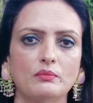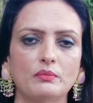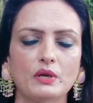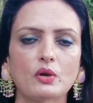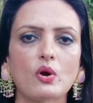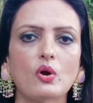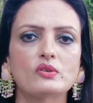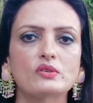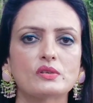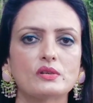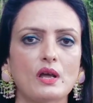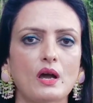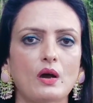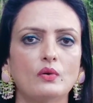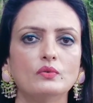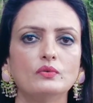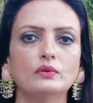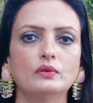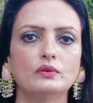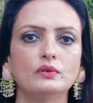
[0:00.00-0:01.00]
because
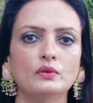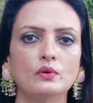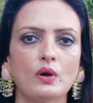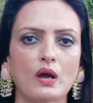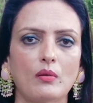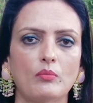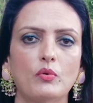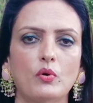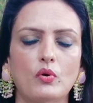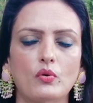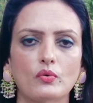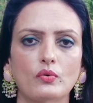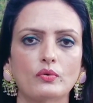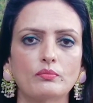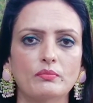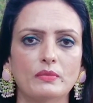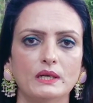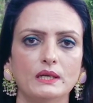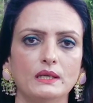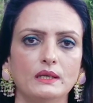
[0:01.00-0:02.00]
now you have borrowed
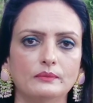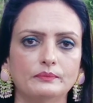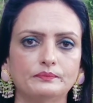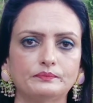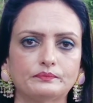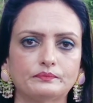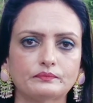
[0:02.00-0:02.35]
money.